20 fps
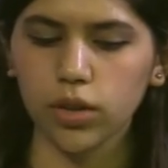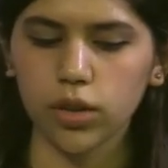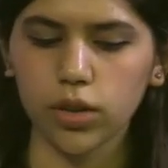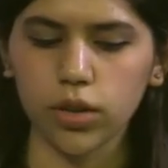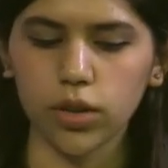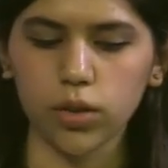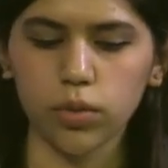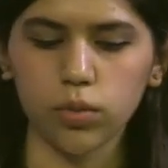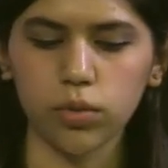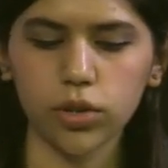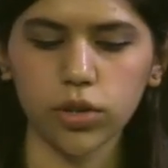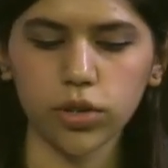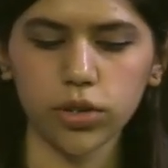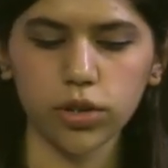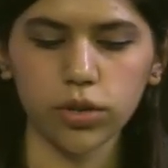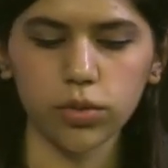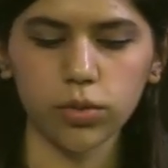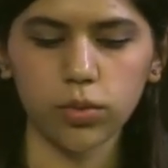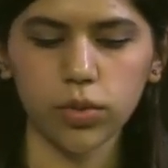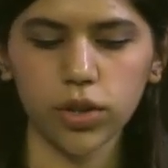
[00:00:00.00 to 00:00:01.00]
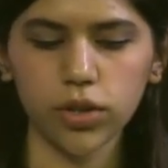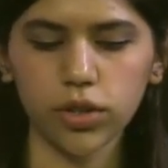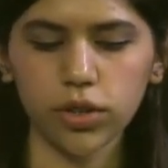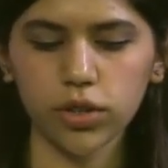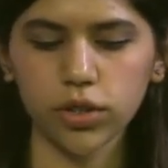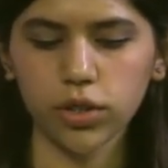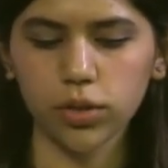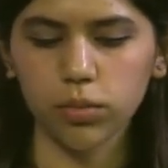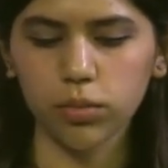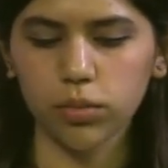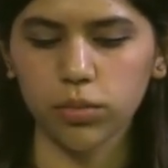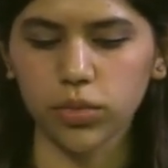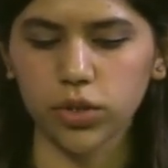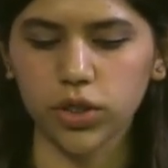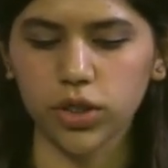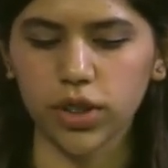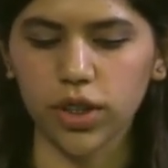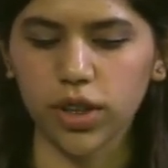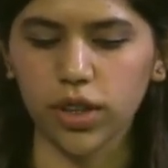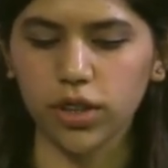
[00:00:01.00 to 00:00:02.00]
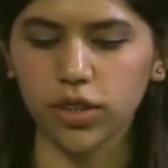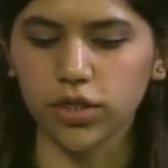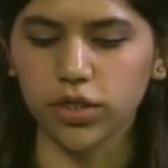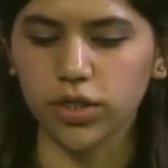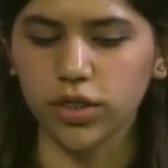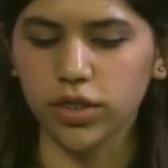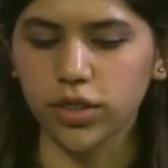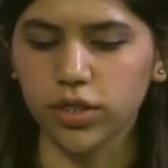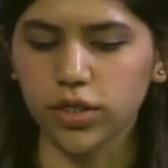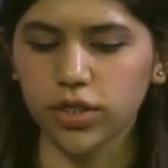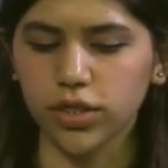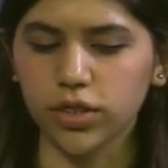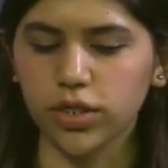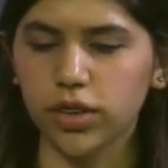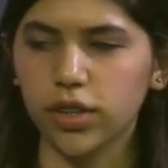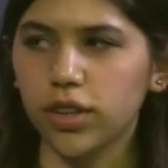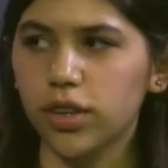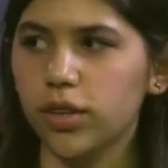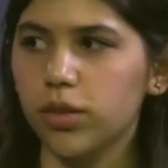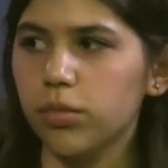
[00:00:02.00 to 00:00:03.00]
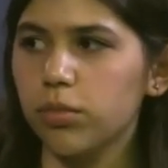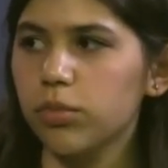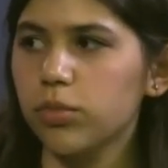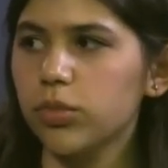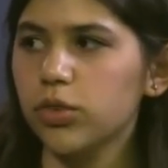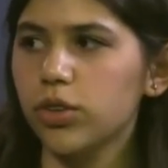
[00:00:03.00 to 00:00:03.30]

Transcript: uh, what are some challenges um, to